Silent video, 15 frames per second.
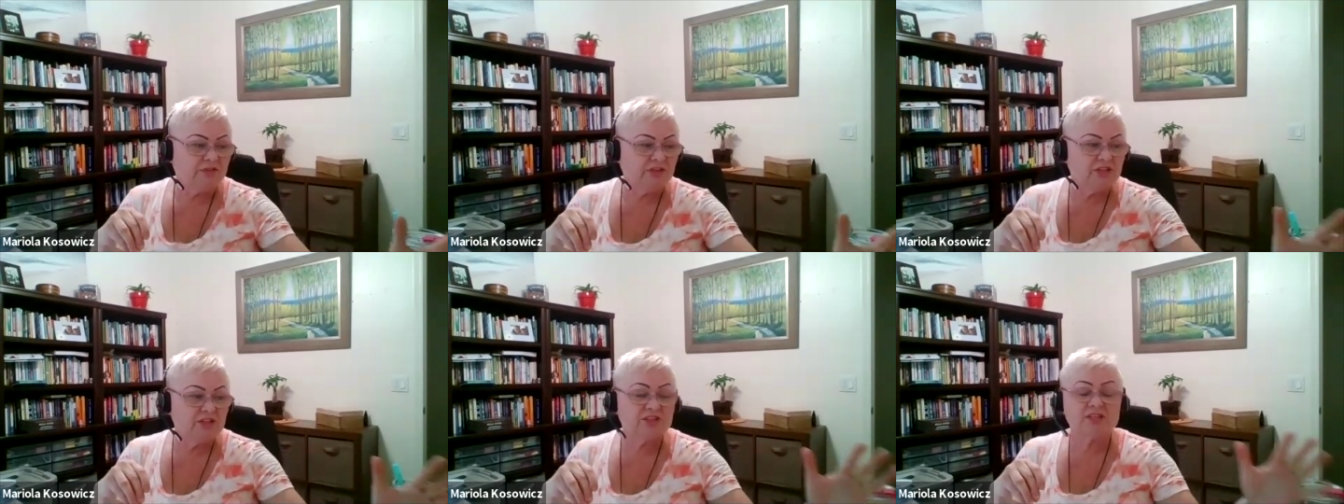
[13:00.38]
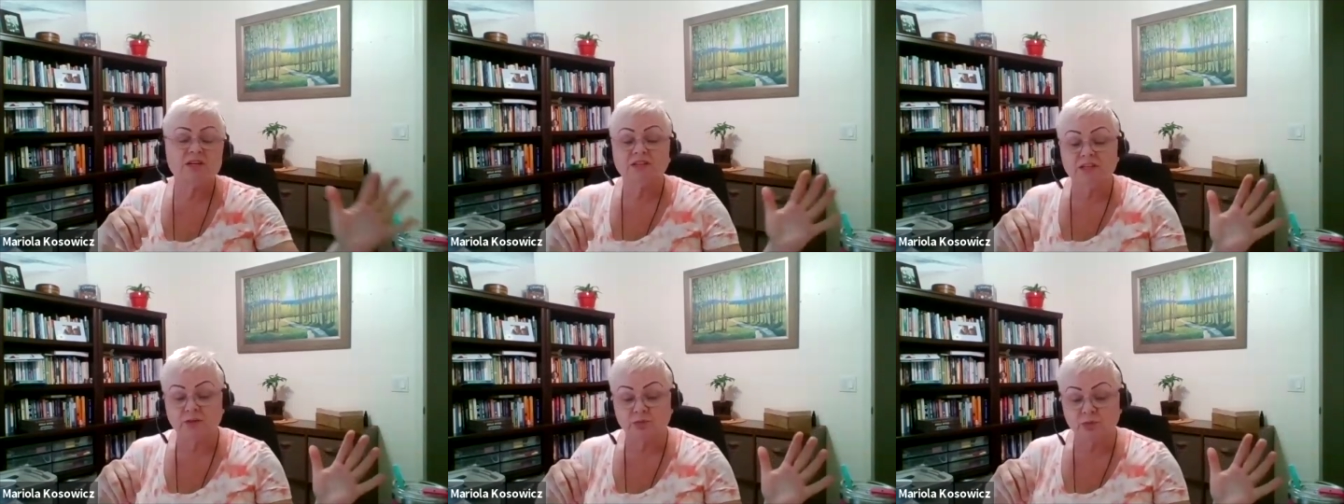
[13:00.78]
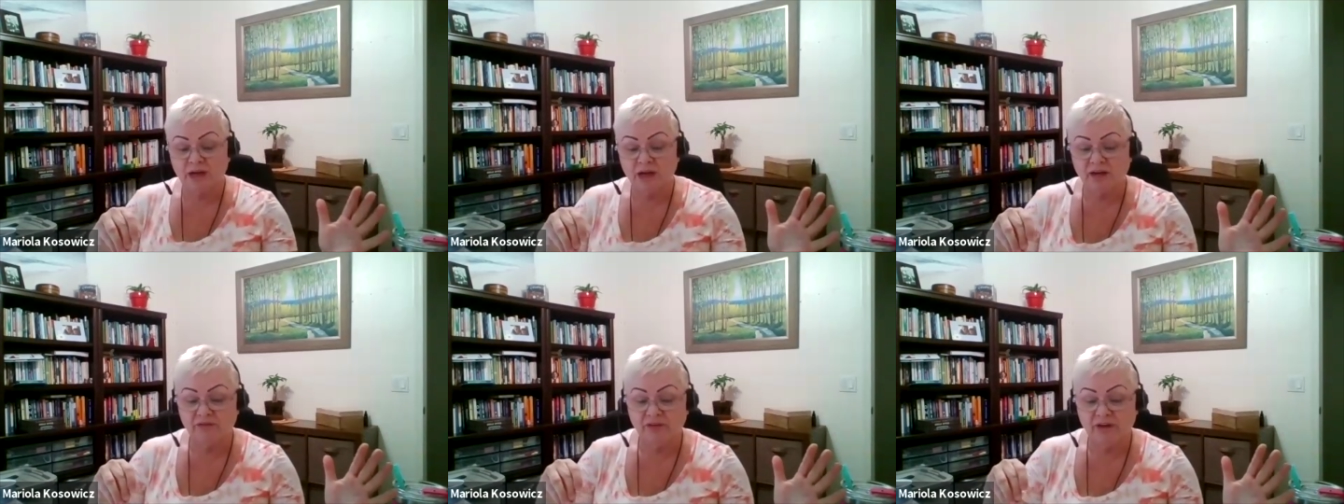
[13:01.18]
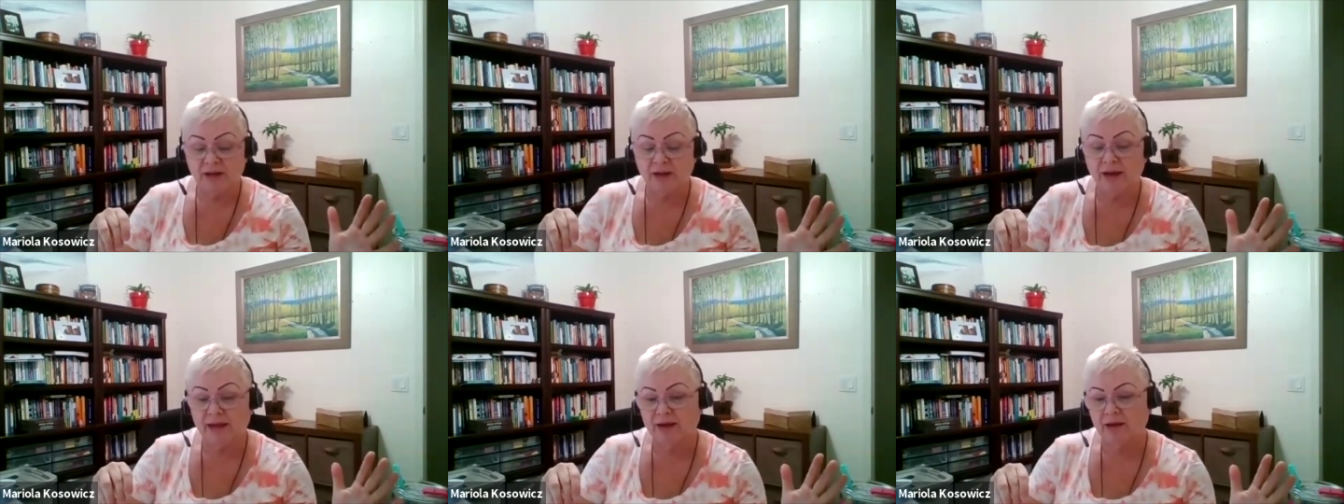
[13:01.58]
this, that we have
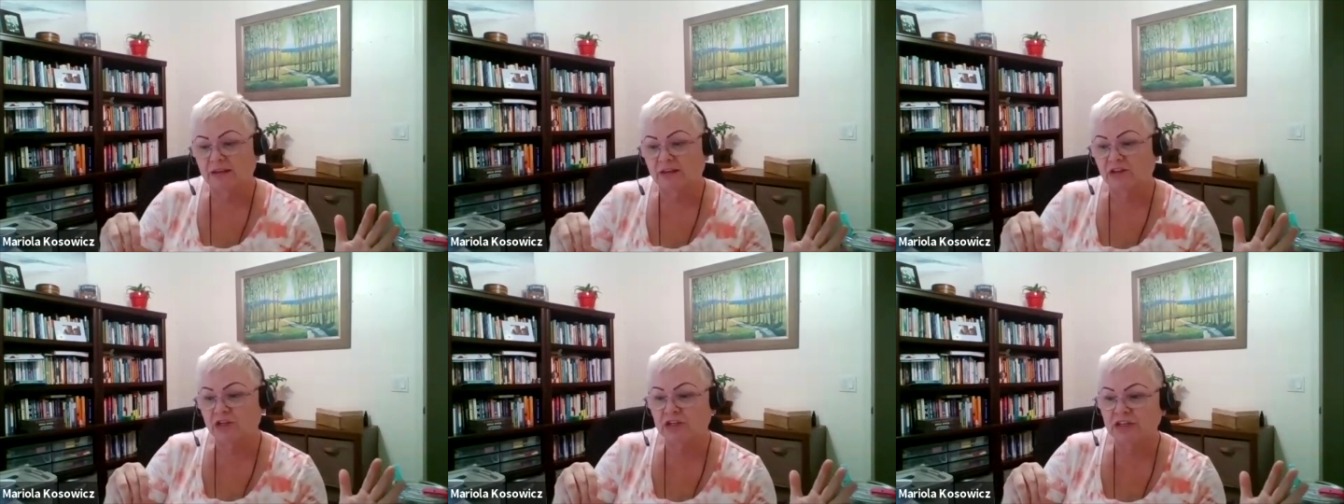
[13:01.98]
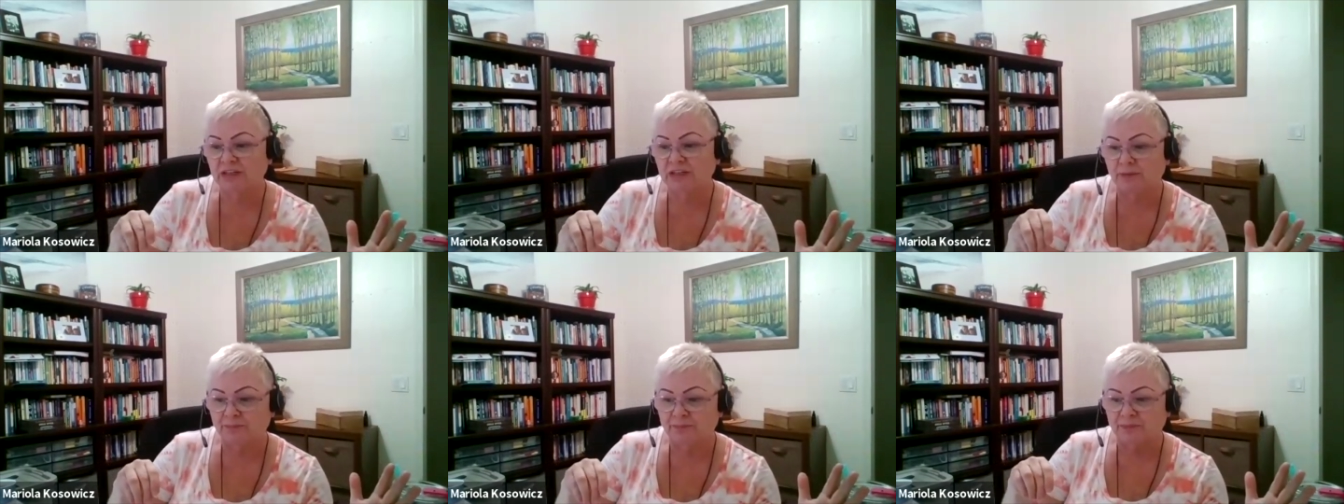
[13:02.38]
three